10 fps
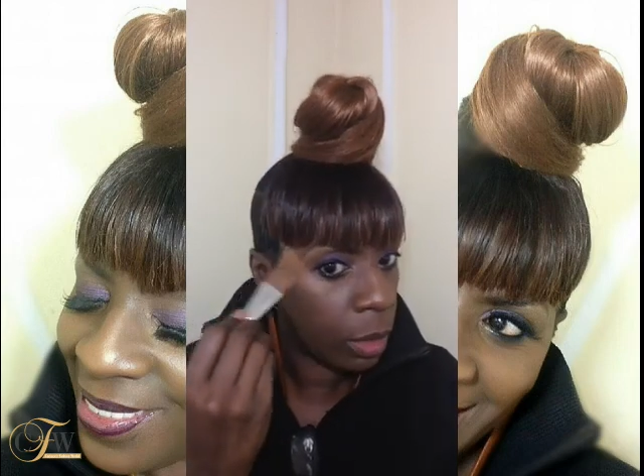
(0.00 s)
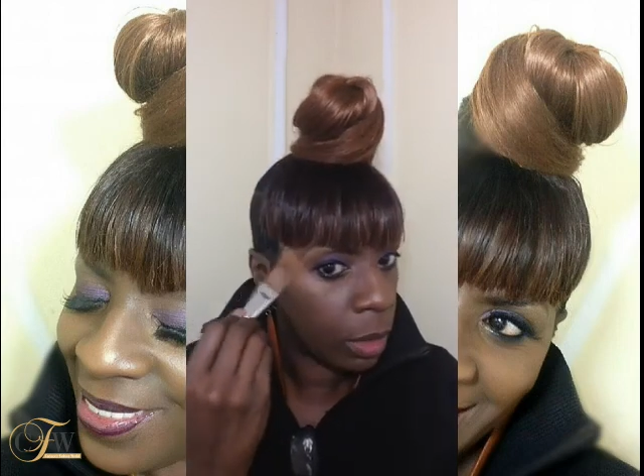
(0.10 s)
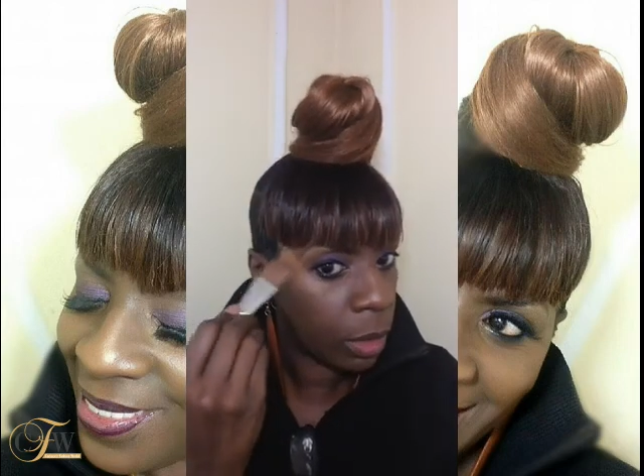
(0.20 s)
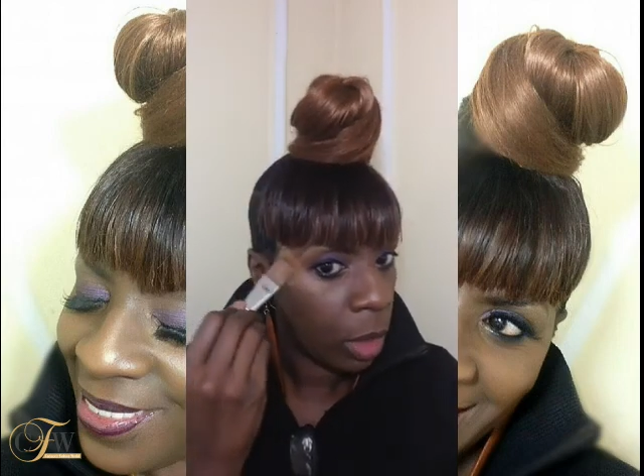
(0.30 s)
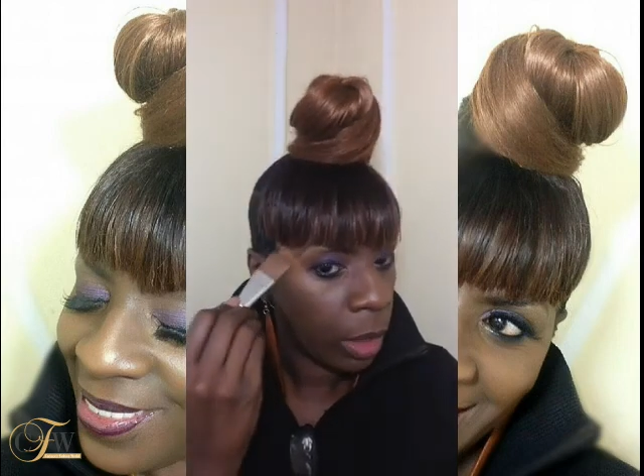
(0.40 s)

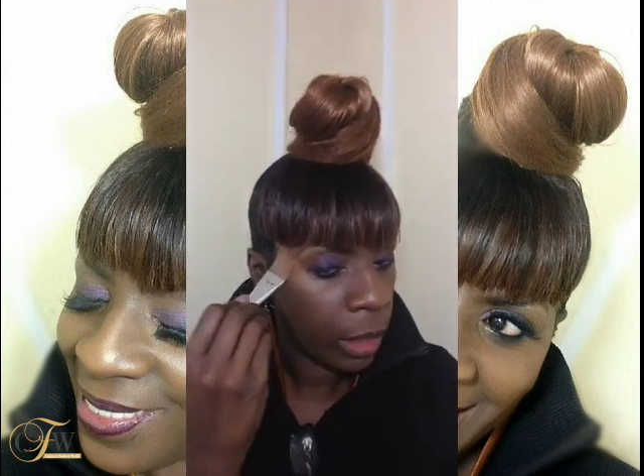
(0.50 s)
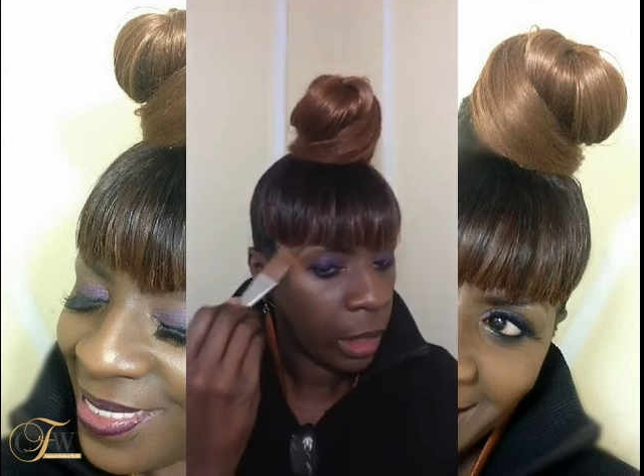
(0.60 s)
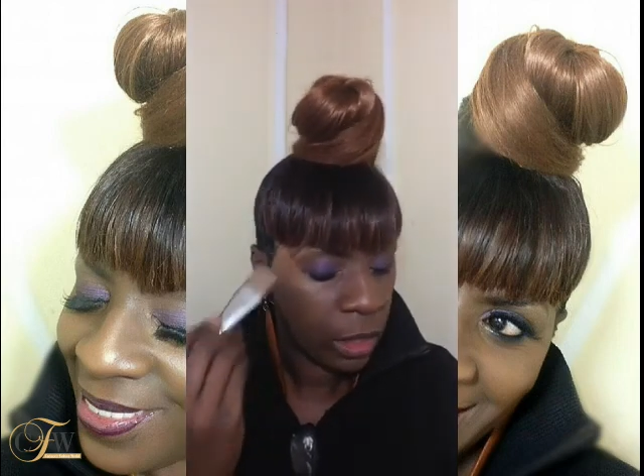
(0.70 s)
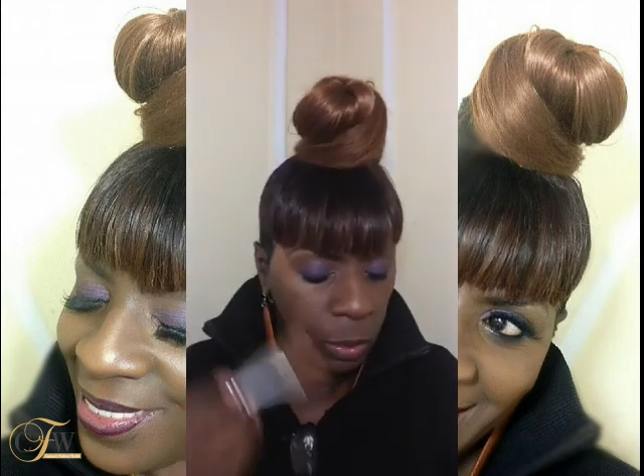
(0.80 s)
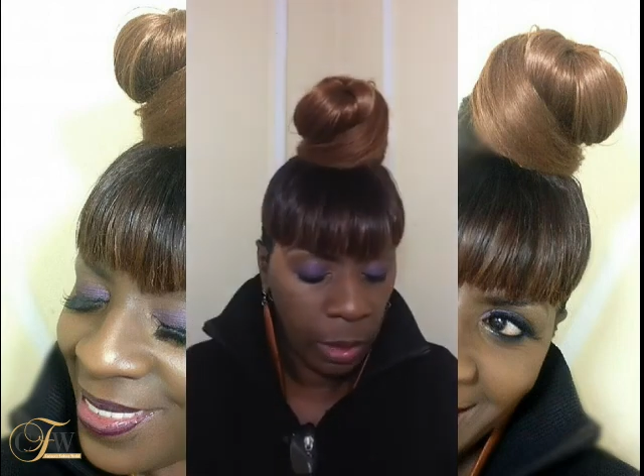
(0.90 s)
starting
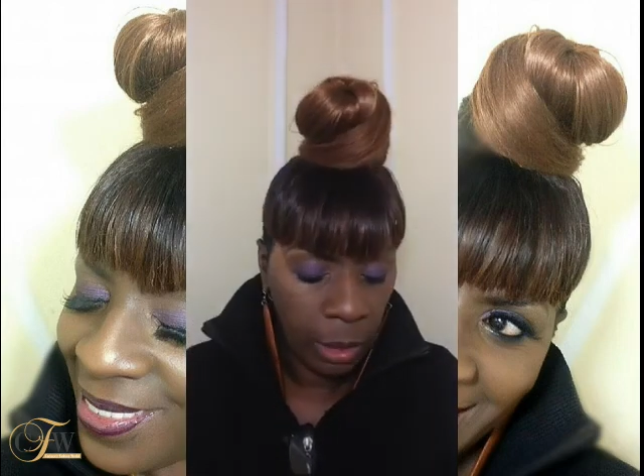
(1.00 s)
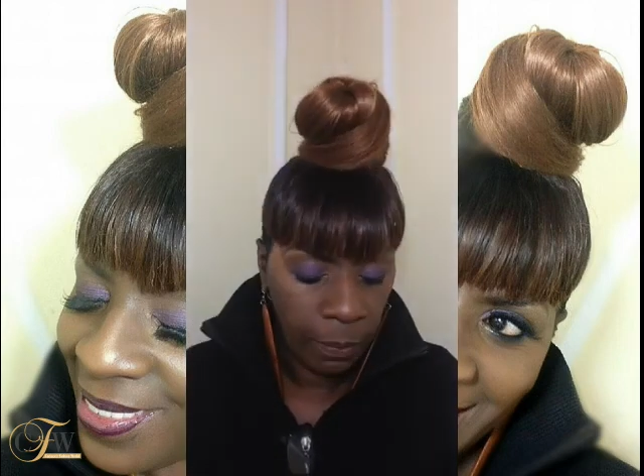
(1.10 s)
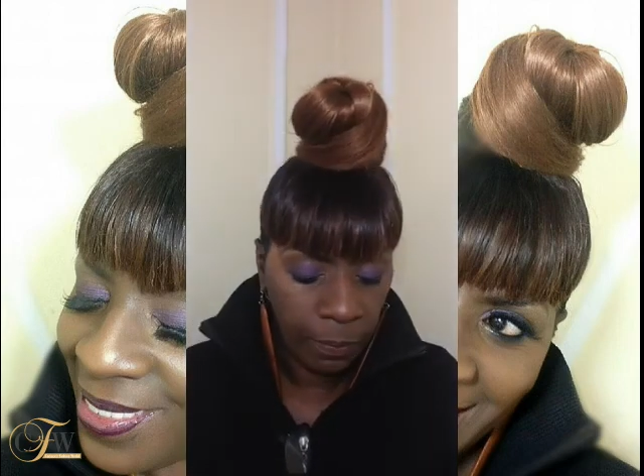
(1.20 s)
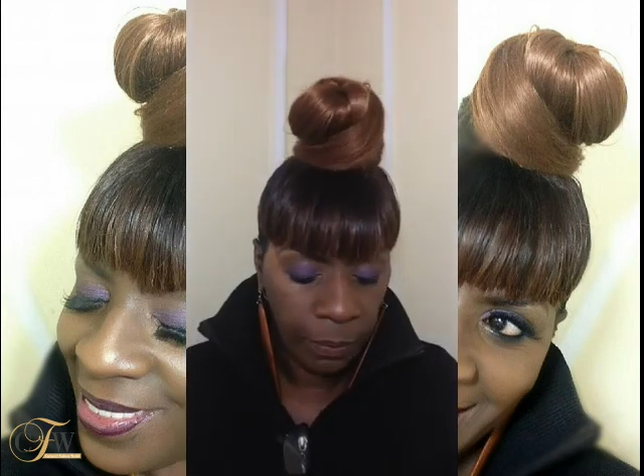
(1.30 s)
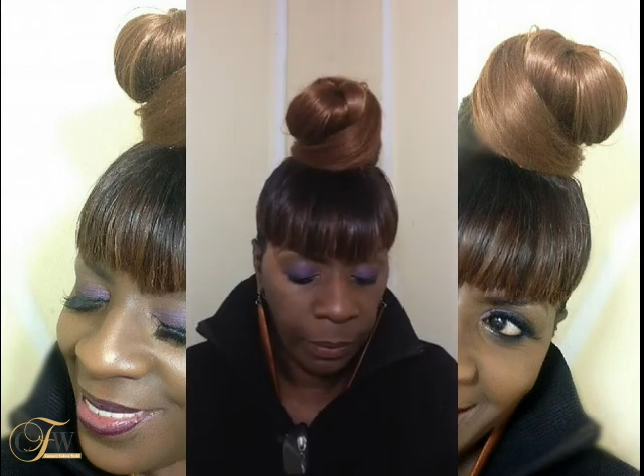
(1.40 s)
next week
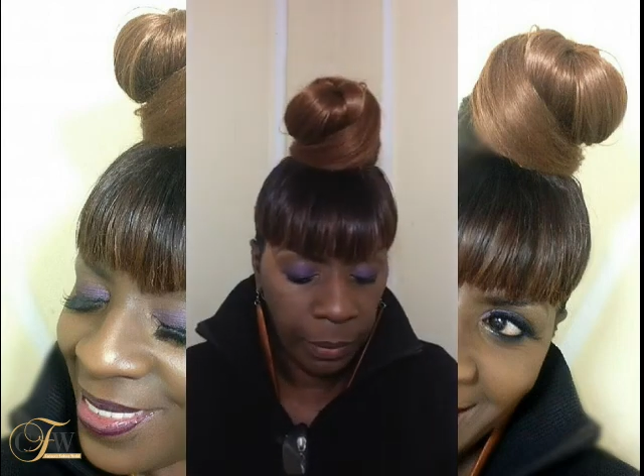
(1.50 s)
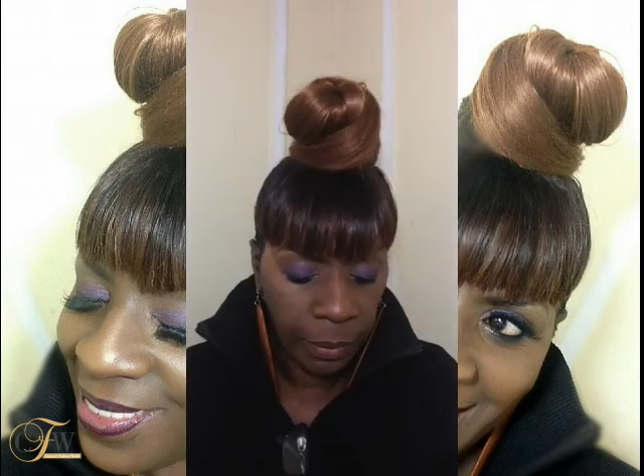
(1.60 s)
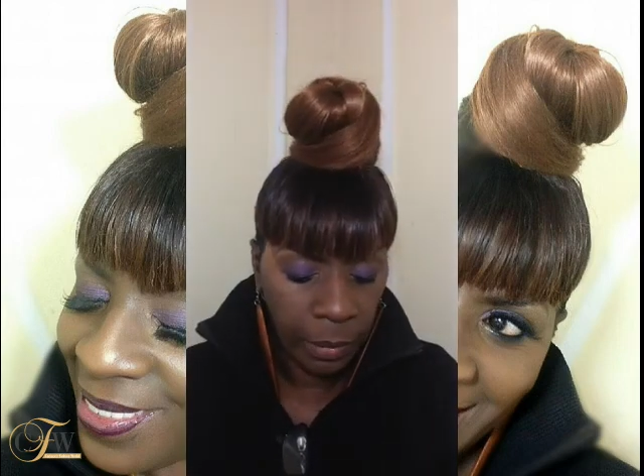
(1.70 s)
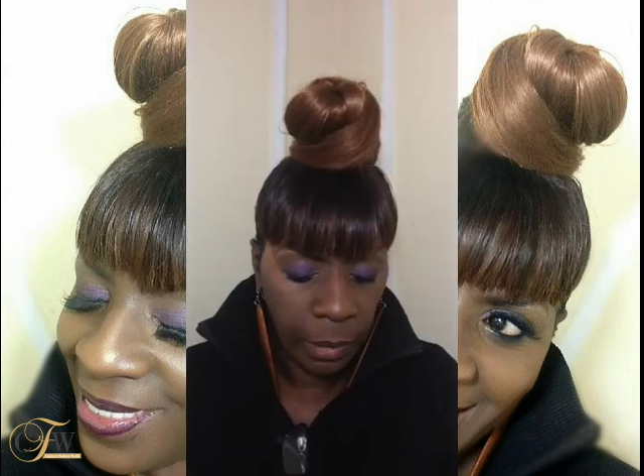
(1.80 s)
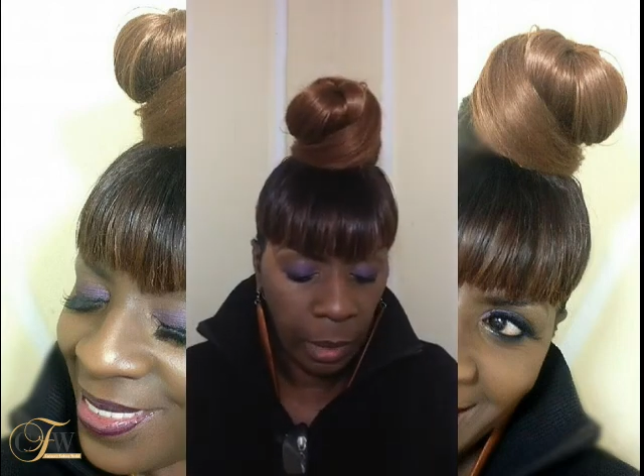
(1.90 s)

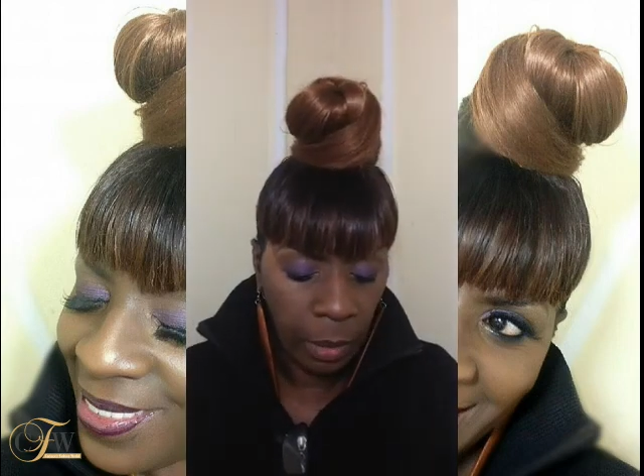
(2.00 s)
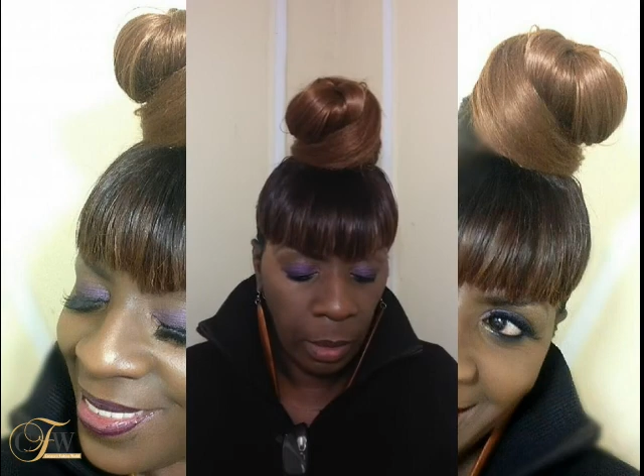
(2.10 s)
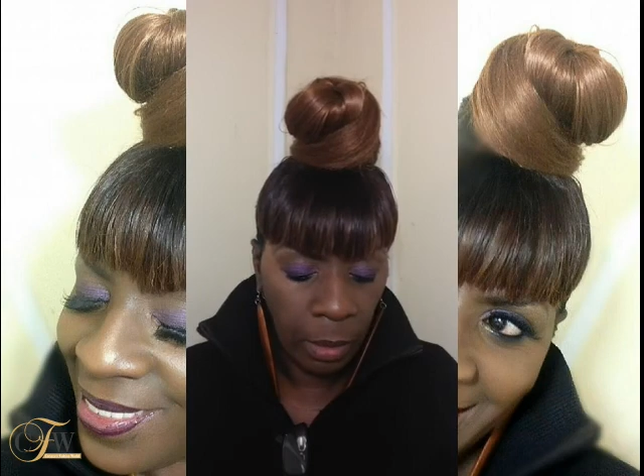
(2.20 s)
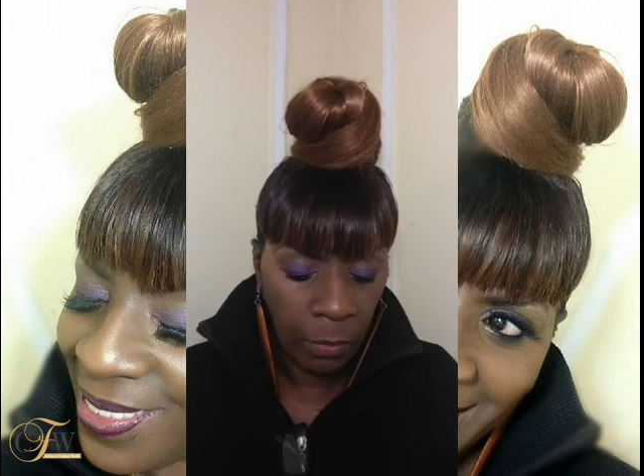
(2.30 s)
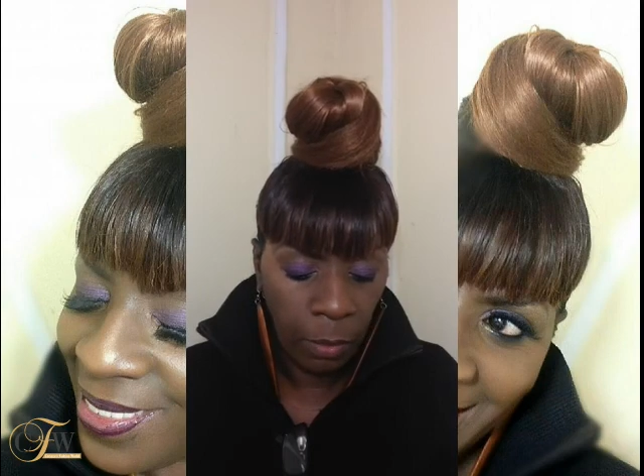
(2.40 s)
for